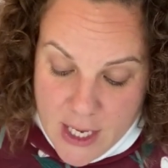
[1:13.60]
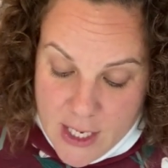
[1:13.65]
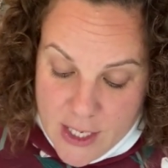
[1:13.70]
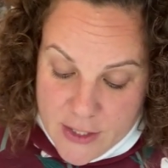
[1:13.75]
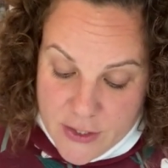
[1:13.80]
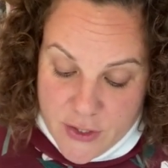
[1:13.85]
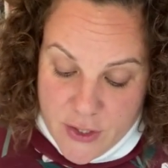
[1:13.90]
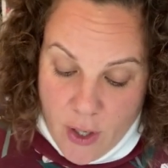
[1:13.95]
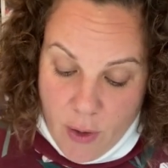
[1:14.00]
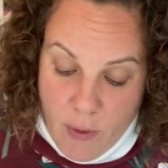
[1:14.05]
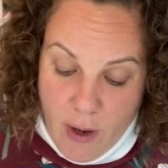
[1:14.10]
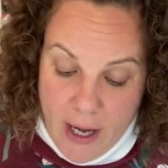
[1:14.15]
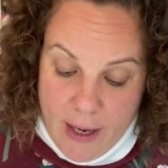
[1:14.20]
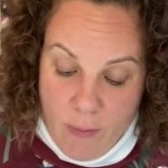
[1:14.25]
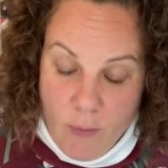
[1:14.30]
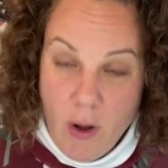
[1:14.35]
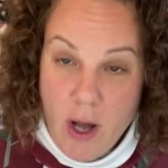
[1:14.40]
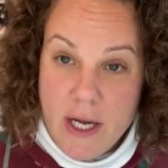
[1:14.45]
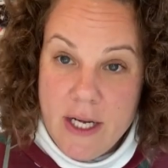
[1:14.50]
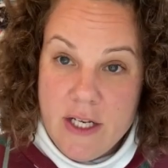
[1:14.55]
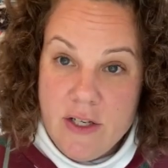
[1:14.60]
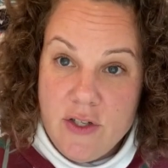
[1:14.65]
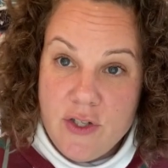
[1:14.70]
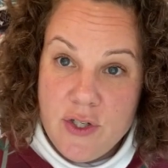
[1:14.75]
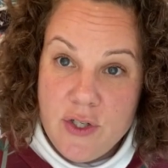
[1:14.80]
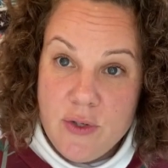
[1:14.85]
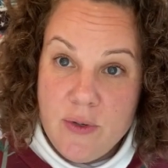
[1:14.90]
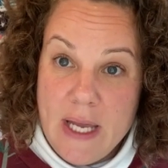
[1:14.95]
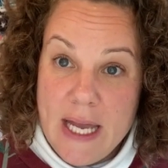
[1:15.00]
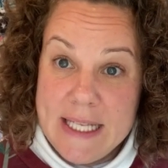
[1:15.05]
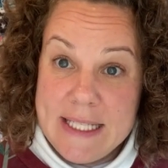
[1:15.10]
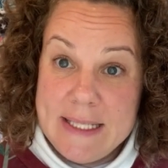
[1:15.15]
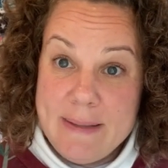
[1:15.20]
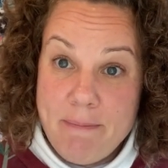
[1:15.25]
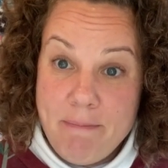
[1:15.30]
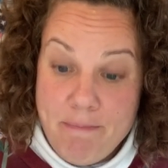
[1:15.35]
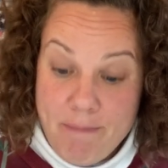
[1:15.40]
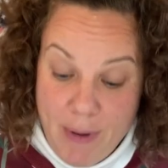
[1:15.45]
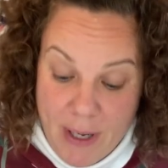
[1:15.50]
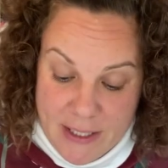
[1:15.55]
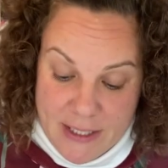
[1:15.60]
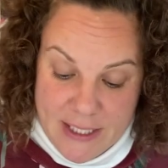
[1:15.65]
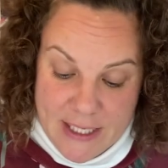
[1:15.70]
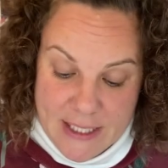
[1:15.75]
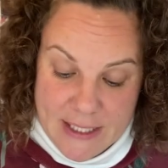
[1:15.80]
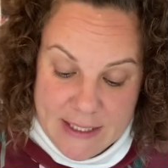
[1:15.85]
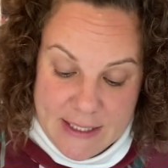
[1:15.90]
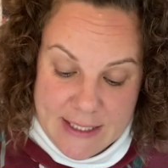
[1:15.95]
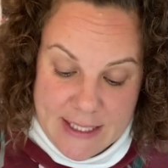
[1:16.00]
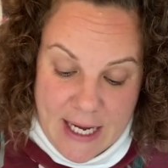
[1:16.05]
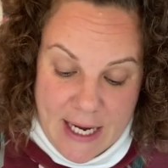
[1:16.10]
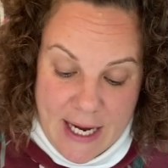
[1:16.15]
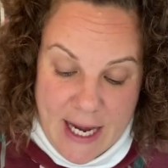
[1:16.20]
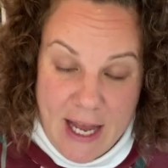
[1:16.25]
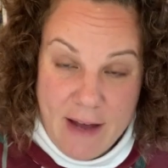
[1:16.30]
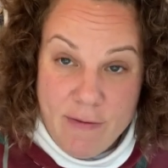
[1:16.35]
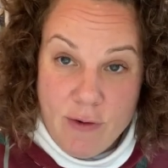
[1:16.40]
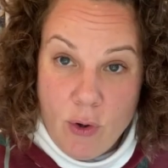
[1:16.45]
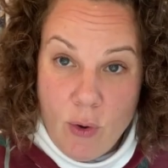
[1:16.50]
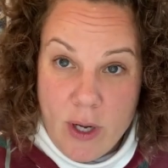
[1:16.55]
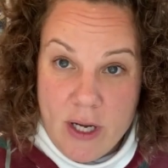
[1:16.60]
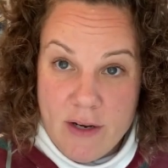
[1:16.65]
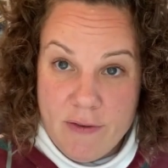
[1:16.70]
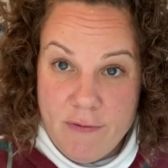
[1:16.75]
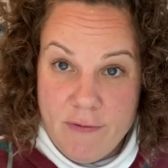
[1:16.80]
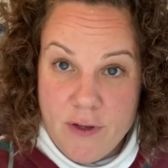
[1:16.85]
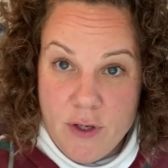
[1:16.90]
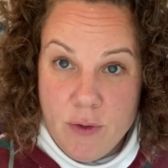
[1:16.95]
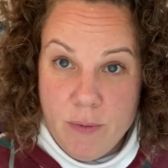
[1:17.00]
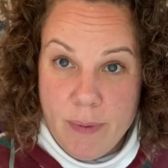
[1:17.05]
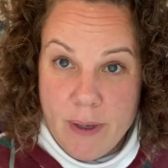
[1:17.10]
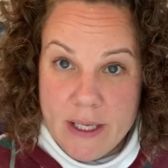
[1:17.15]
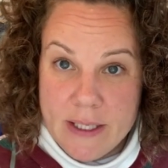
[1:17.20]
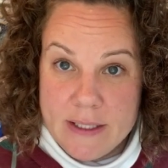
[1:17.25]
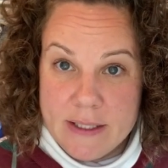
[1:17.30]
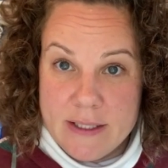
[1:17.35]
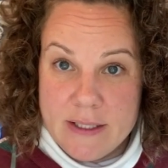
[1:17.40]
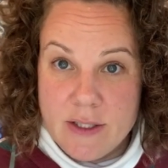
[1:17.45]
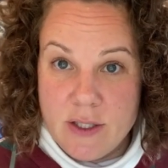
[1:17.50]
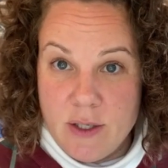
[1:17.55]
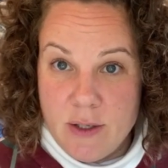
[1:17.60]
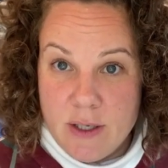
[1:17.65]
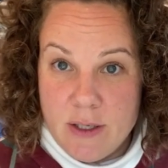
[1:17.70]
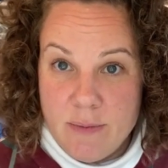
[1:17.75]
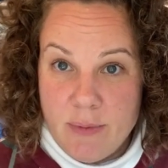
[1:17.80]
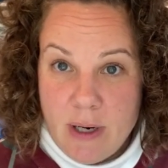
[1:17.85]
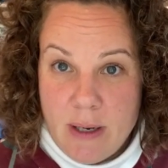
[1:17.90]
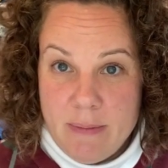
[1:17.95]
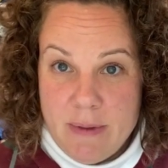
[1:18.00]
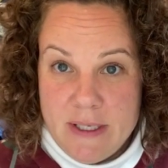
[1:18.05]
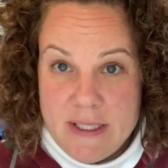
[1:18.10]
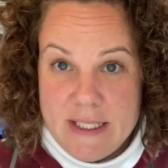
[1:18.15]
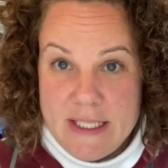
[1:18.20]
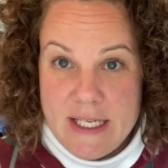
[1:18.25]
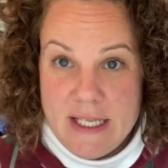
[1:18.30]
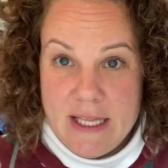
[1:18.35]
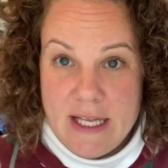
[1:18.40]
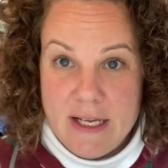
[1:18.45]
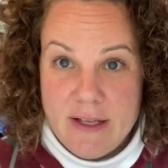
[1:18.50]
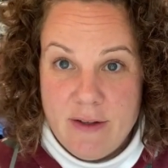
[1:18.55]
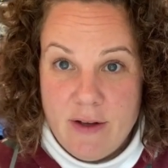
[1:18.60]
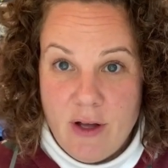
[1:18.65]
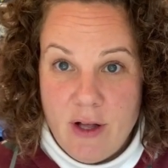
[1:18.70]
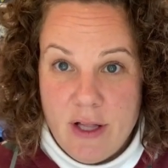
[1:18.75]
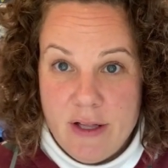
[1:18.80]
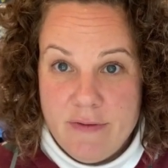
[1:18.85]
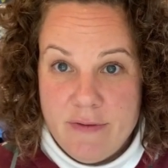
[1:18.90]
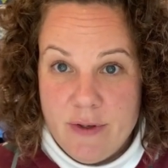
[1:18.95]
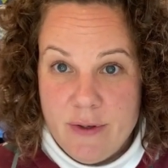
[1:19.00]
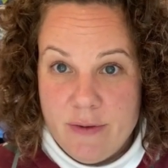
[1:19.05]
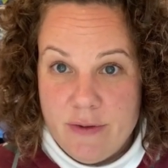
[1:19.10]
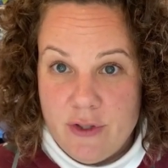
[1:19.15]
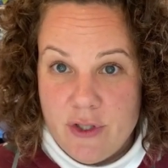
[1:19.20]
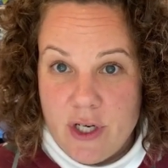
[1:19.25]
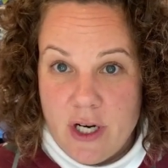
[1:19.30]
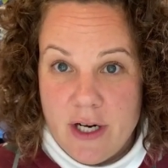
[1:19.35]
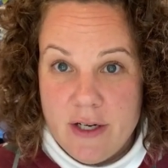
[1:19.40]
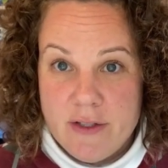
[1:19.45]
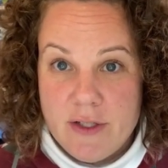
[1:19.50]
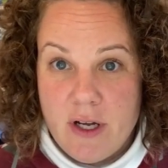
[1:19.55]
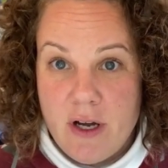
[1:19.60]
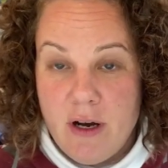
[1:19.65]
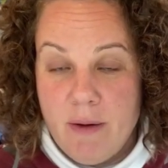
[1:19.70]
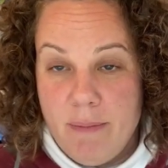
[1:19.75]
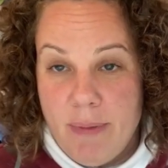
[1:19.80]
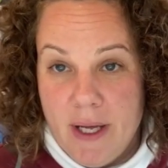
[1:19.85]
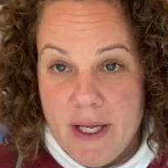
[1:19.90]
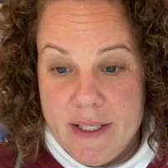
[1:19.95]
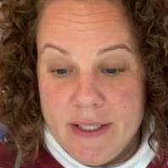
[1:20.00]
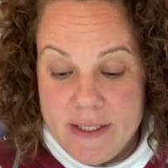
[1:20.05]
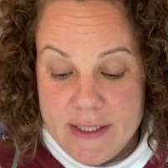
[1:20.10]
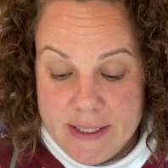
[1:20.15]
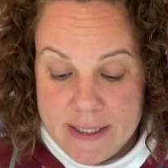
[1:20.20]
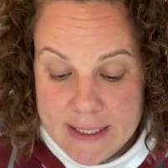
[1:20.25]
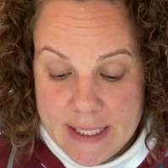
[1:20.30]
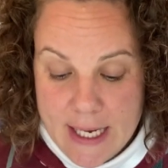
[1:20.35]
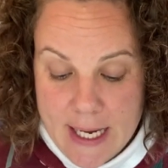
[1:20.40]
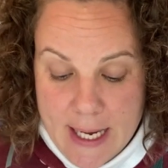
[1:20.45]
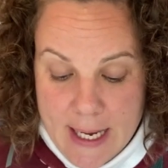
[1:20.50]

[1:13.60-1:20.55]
So I wanted to get some buttons. I have quite a few buttons. You can probably see like all of those jars are buttons.